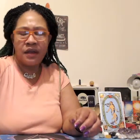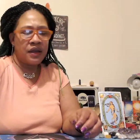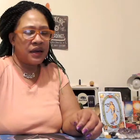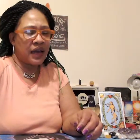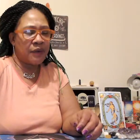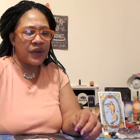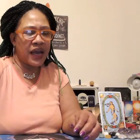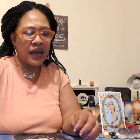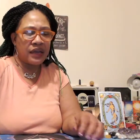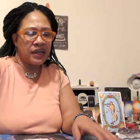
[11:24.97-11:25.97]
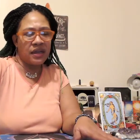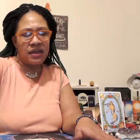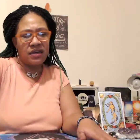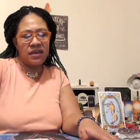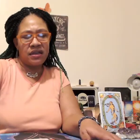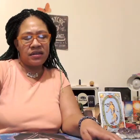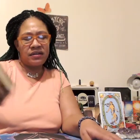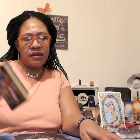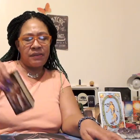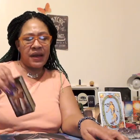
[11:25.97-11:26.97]
Like we gotta end this.
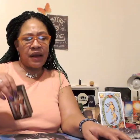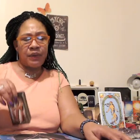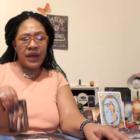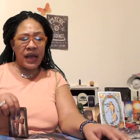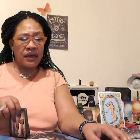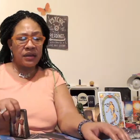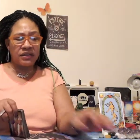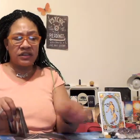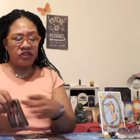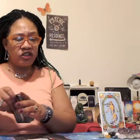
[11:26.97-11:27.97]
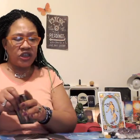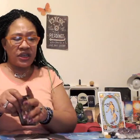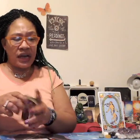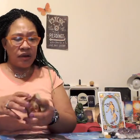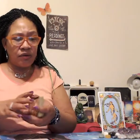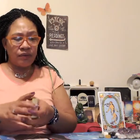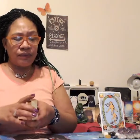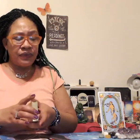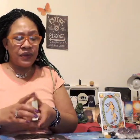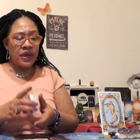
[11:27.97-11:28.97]
Somebody we gotta cut this shit out.
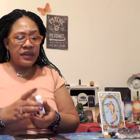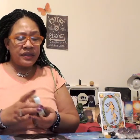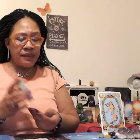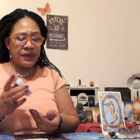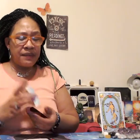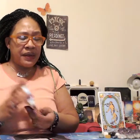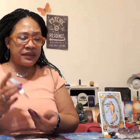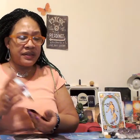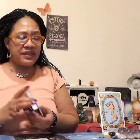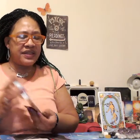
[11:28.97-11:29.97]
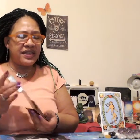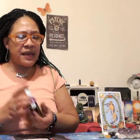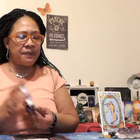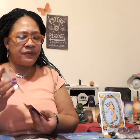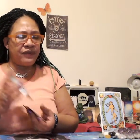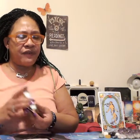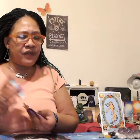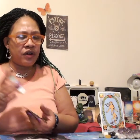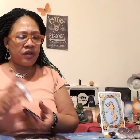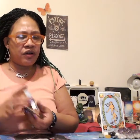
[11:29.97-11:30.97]
Tell me about this depth of
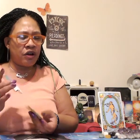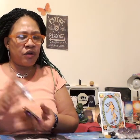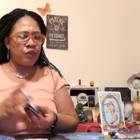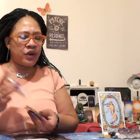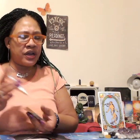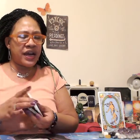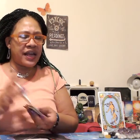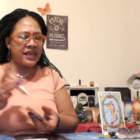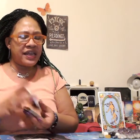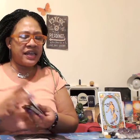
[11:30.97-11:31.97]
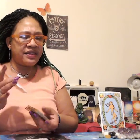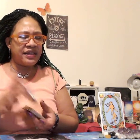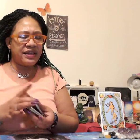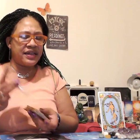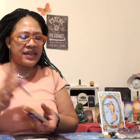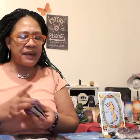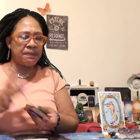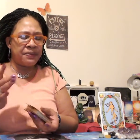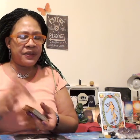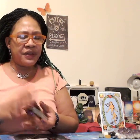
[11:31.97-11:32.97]
Virgo. What do they get into the
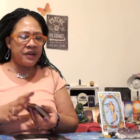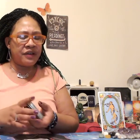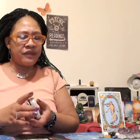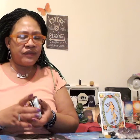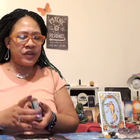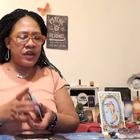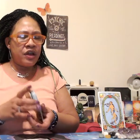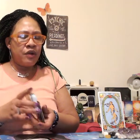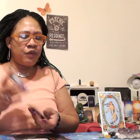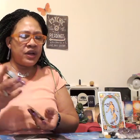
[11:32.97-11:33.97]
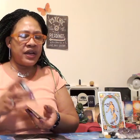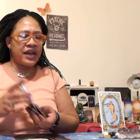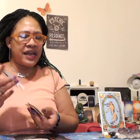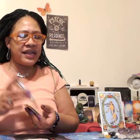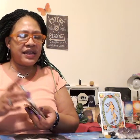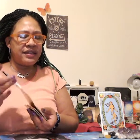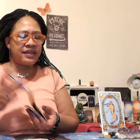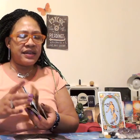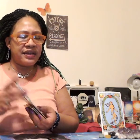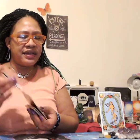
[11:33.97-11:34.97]
depth of? What do they get into
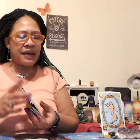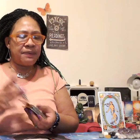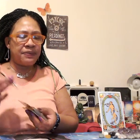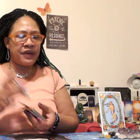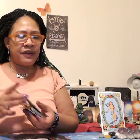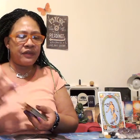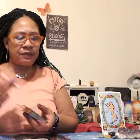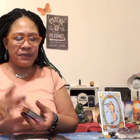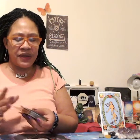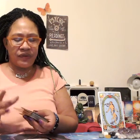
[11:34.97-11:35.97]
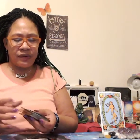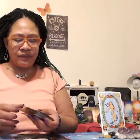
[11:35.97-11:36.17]
the depth of spirit?